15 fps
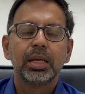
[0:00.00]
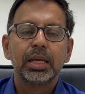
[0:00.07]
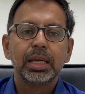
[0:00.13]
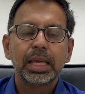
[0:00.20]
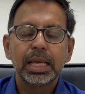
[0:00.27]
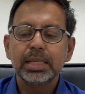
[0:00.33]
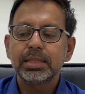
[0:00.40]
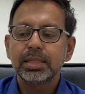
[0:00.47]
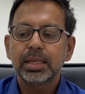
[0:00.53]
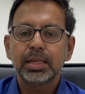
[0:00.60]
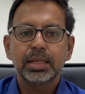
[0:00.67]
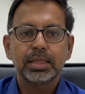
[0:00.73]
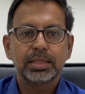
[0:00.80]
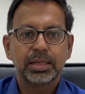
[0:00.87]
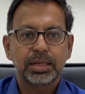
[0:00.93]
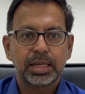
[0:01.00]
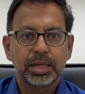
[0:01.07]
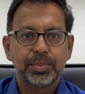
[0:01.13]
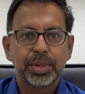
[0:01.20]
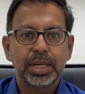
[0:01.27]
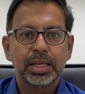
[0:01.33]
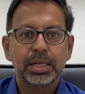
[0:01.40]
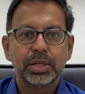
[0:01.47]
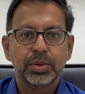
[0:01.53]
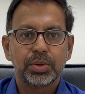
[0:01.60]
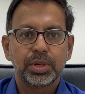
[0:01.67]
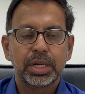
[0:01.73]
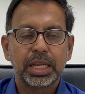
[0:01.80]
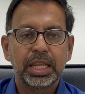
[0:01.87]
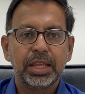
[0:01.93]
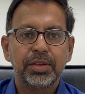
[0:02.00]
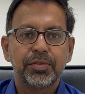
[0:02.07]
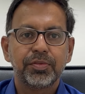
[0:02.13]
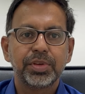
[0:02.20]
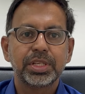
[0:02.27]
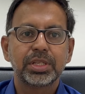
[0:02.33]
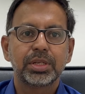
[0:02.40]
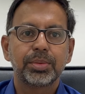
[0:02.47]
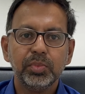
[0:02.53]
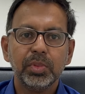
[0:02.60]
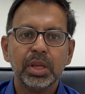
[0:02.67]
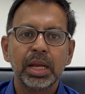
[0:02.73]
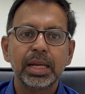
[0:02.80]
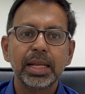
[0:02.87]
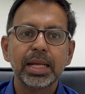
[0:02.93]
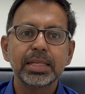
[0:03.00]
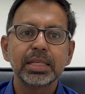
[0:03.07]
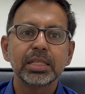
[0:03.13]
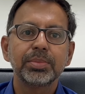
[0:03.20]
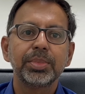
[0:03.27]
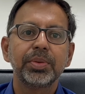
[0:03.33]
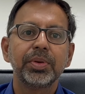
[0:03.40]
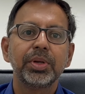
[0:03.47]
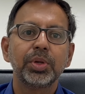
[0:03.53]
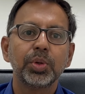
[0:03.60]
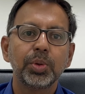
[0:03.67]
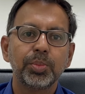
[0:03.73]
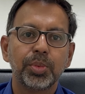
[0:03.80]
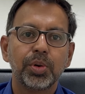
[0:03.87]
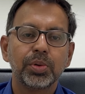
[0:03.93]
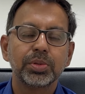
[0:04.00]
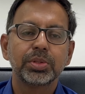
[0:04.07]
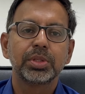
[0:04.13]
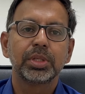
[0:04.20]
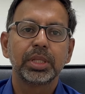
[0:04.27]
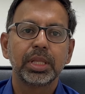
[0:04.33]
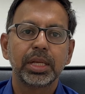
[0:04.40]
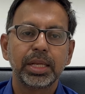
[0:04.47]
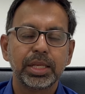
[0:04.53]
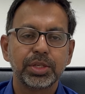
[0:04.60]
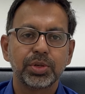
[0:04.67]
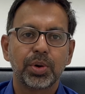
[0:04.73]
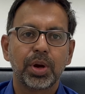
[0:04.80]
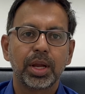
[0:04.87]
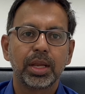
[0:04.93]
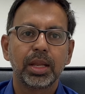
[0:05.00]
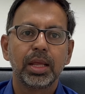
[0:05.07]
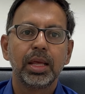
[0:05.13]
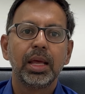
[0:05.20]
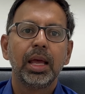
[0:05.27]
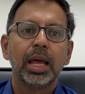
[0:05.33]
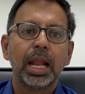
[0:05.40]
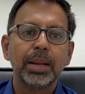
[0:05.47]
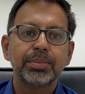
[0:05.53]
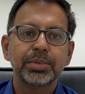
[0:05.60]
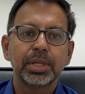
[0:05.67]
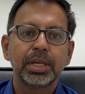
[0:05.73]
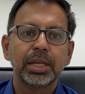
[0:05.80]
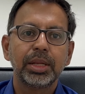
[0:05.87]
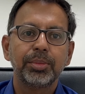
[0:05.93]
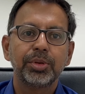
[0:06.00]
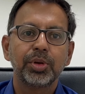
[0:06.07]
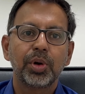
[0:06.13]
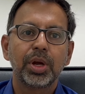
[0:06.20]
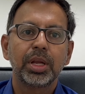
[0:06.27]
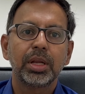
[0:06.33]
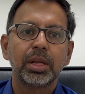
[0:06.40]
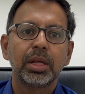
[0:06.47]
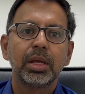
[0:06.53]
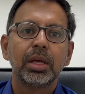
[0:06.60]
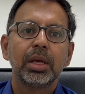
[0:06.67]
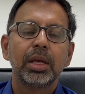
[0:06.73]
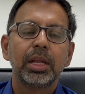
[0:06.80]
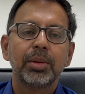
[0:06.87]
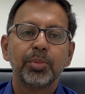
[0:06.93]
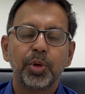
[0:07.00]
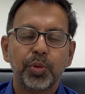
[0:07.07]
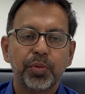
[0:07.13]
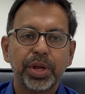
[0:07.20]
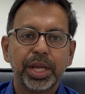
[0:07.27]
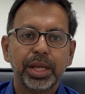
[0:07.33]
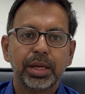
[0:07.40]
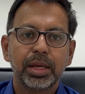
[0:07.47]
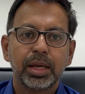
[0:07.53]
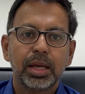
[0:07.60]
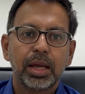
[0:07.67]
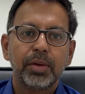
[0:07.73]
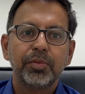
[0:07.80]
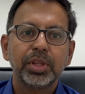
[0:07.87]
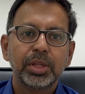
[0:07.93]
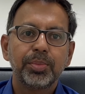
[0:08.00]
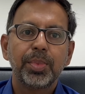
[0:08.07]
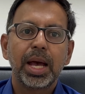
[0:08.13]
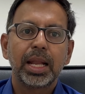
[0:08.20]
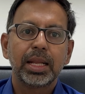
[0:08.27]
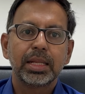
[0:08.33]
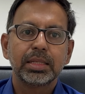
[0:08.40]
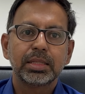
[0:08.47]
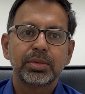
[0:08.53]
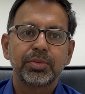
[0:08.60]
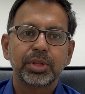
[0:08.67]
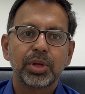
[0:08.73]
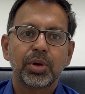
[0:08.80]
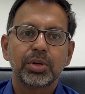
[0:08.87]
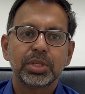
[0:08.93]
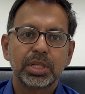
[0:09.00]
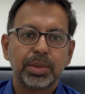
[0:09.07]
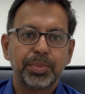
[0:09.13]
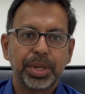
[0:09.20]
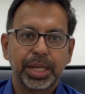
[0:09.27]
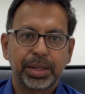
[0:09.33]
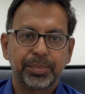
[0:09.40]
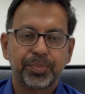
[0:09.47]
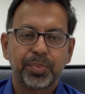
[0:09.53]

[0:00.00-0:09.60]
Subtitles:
ACL is a ligament in your knee which attaches between two bones in the knee joint, helps the knee joint in moving with balance without slipping.